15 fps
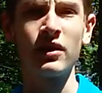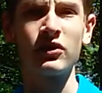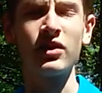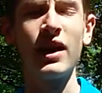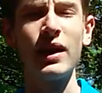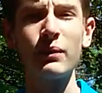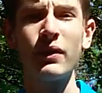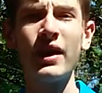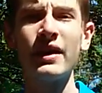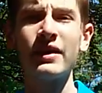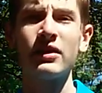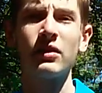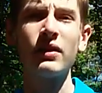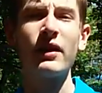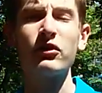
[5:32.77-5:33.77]
timeline and
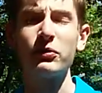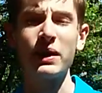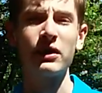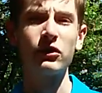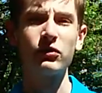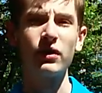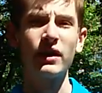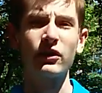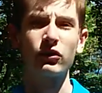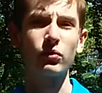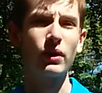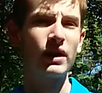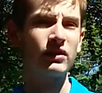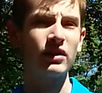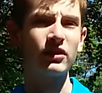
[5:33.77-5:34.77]
the lifespan of this fragrance where
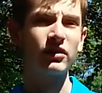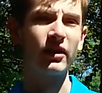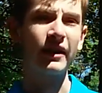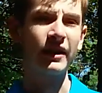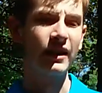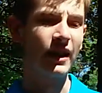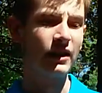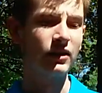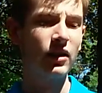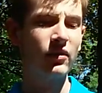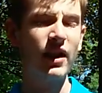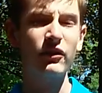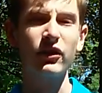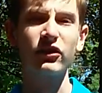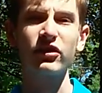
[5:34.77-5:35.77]
I dislike it. I love
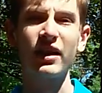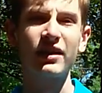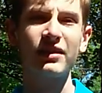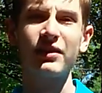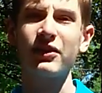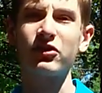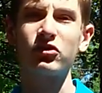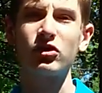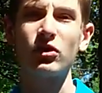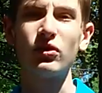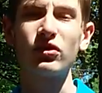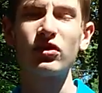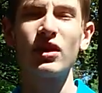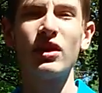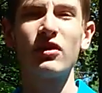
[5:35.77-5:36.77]
every second of this
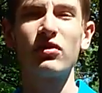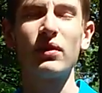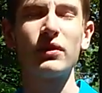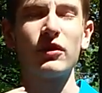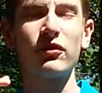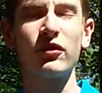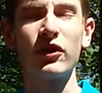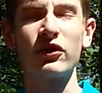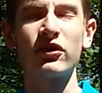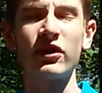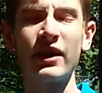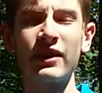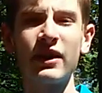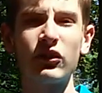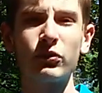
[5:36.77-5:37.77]
juice, from the first
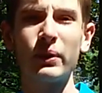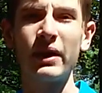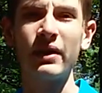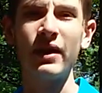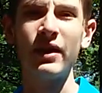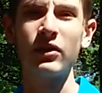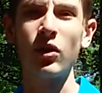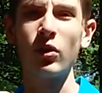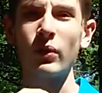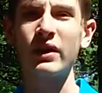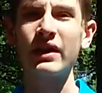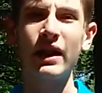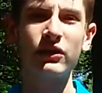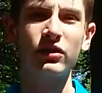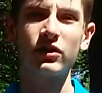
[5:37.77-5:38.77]
second I spray it on all the way
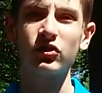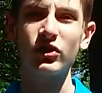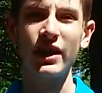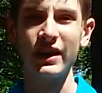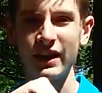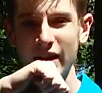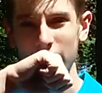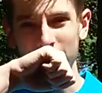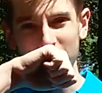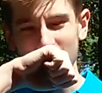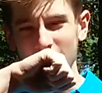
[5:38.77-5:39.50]
down to the dry down.